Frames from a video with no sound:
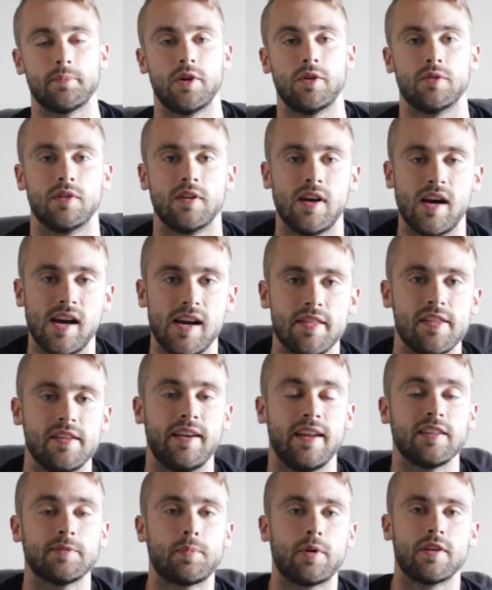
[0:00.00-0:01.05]
about the
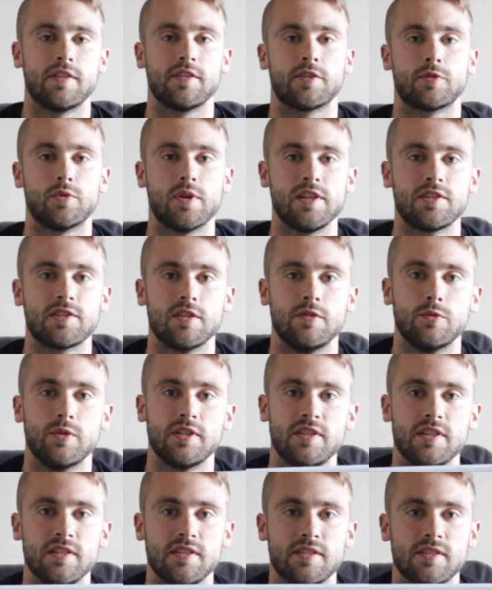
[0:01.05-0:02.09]
next part of this question,
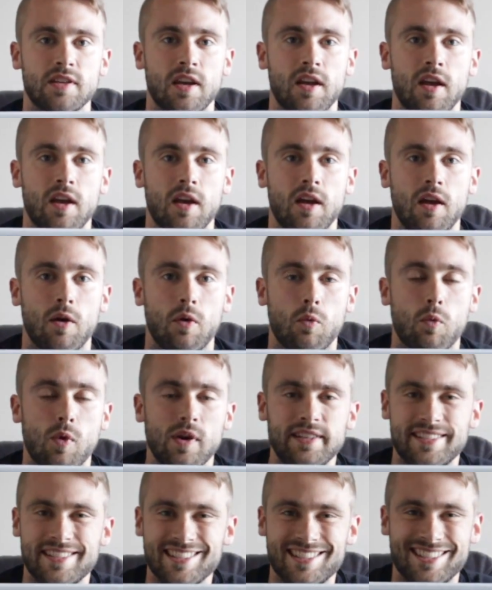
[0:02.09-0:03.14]
which is,
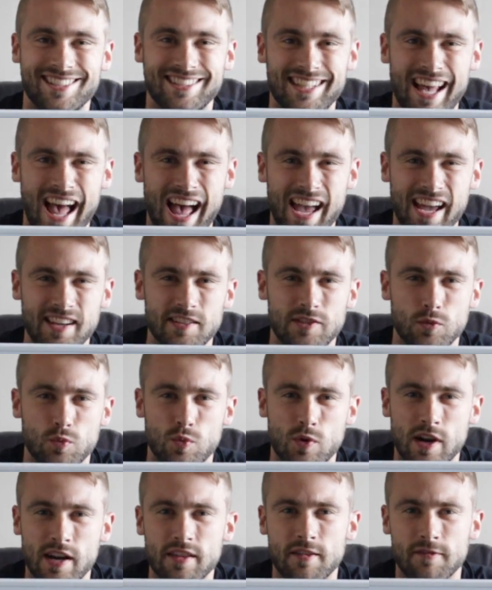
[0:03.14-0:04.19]
what decides
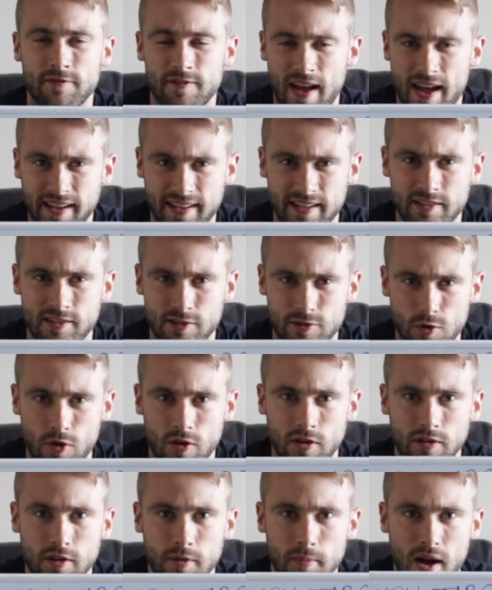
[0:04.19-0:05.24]
where the fat gets
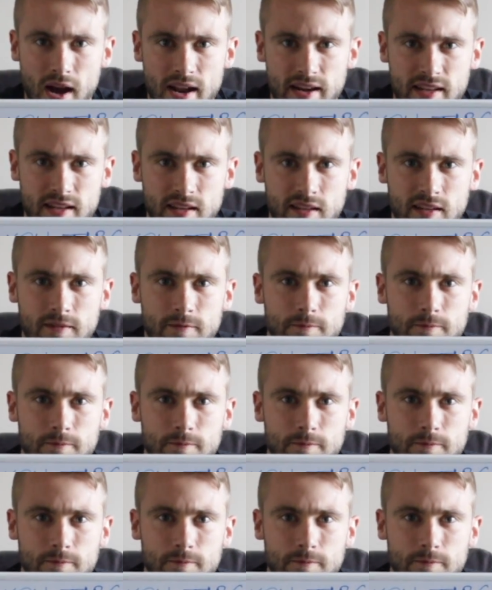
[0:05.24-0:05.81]
stored in your body?